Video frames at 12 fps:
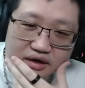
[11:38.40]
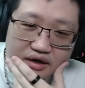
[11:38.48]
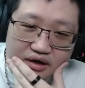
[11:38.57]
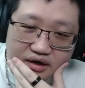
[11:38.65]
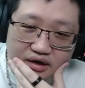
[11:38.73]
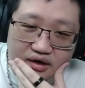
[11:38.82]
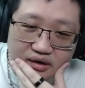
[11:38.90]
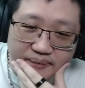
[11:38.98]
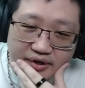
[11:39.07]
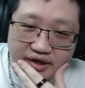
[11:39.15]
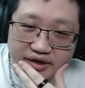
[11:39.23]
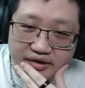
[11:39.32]
Oh
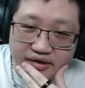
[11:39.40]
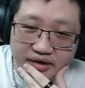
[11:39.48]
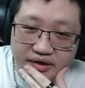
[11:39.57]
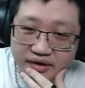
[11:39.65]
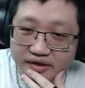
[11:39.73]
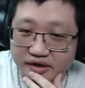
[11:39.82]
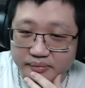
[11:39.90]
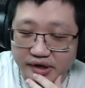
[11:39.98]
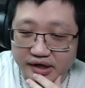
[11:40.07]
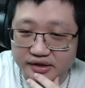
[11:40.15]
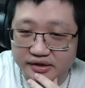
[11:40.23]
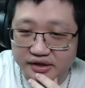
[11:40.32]
man, they're
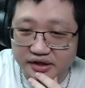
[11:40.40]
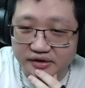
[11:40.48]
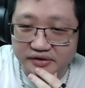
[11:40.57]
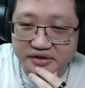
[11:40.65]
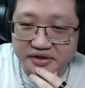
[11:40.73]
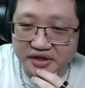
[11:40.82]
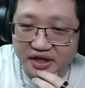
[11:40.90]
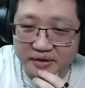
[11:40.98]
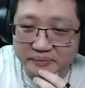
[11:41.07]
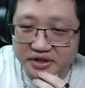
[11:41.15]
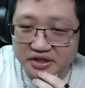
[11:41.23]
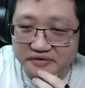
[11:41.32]
practically killing their game,
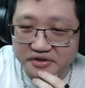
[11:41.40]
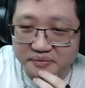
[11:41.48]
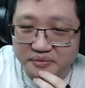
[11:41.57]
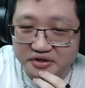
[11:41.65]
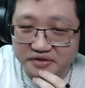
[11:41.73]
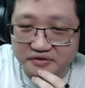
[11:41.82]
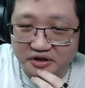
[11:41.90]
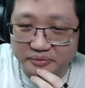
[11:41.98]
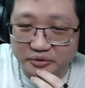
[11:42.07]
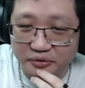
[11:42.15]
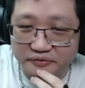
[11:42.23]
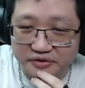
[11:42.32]
making their community farm
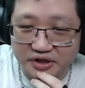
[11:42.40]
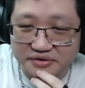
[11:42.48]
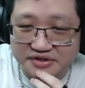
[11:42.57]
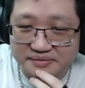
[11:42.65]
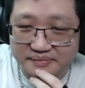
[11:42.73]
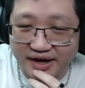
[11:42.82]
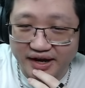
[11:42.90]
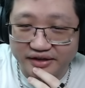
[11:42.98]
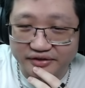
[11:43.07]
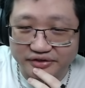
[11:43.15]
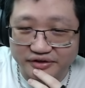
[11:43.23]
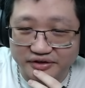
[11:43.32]
gold for that, which is bad
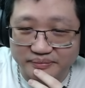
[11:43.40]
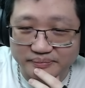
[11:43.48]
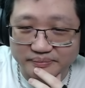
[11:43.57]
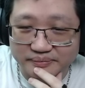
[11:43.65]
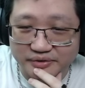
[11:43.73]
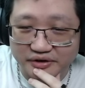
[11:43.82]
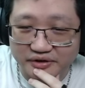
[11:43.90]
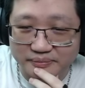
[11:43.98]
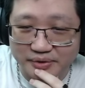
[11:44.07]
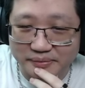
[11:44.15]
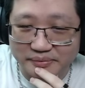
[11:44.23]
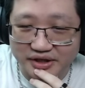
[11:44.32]
on their part.
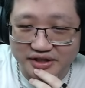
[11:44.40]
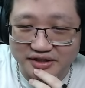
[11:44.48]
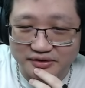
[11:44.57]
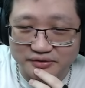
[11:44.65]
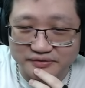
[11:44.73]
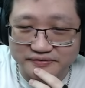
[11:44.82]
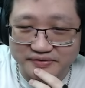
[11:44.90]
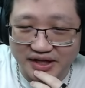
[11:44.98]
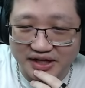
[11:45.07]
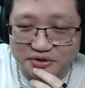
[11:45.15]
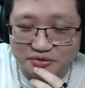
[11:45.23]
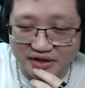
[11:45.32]
Bye bye guild,
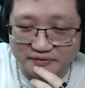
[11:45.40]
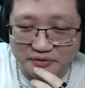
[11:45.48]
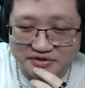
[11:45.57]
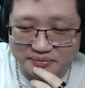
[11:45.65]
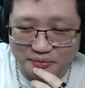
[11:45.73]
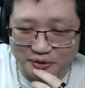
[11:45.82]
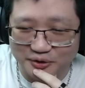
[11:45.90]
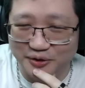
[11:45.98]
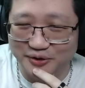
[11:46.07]
flash raffles, and mortal